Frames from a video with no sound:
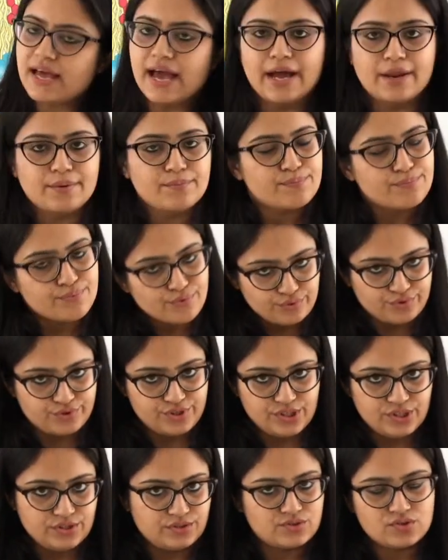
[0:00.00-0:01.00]
and
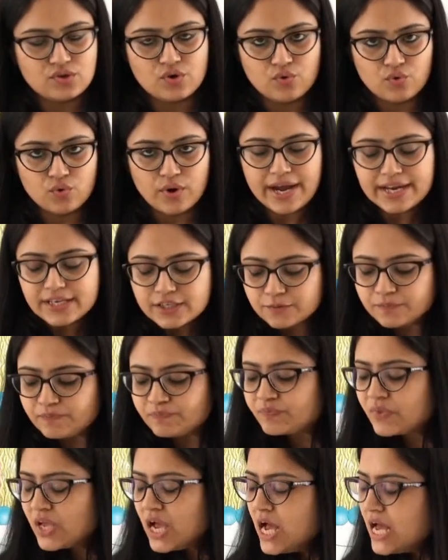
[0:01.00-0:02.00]
proteins, right?
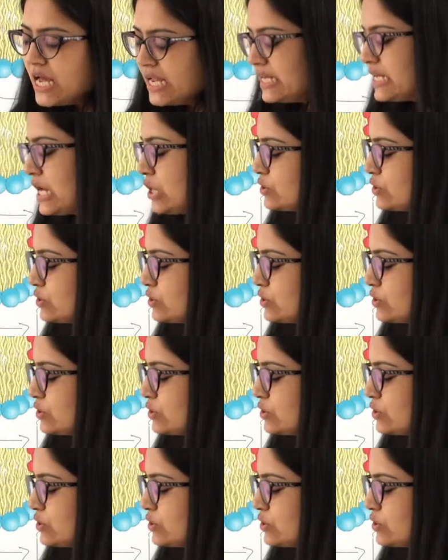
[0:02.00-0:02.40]
Now,